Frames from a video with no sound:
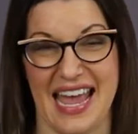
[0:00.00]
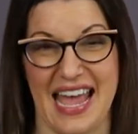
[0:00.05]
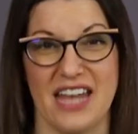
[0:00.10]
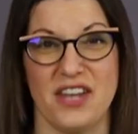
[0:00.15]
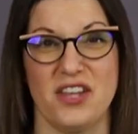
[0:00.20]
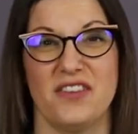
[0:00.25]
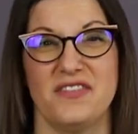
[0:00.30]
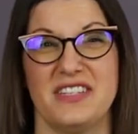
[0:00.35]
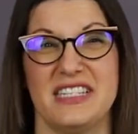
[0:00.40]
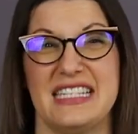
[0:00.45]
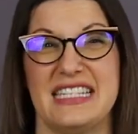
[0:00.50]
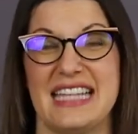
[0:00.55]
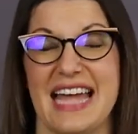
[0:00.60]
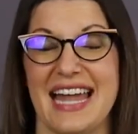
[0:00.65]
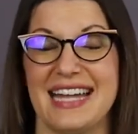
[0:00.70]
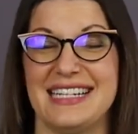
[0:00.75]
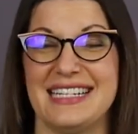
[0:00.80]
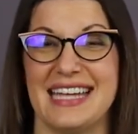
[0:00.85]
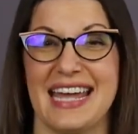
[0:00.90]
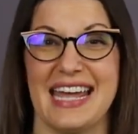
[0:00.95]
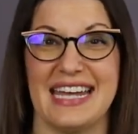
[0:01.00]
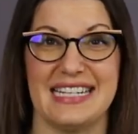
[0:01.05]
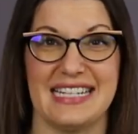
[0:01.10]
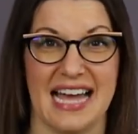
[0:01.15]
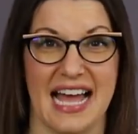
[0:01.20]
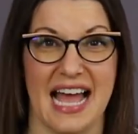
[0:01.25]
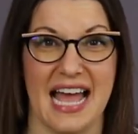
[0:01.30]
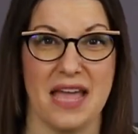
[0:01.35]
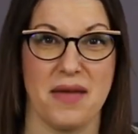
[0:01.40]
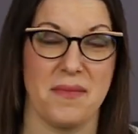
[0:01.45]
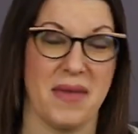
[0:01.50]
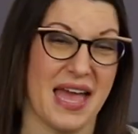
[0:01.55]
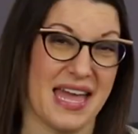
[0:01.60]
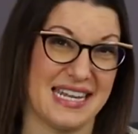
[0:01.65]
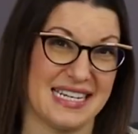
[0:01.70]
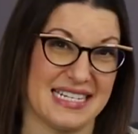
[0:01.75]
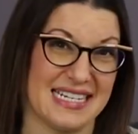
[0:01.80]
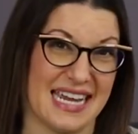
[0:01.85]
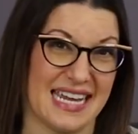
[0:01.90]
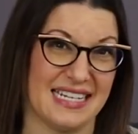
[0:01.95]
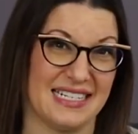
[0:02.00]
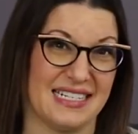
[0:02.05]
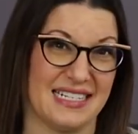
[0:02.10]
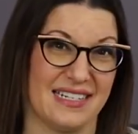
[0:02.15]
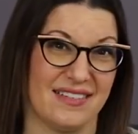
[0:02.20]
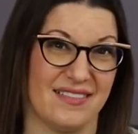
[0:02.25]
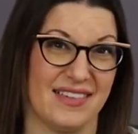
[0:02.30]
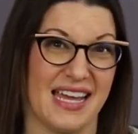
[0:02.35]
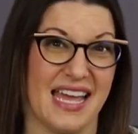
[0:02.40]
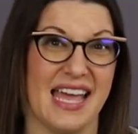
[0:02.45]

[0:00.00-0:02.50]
and you have to set a time and a date.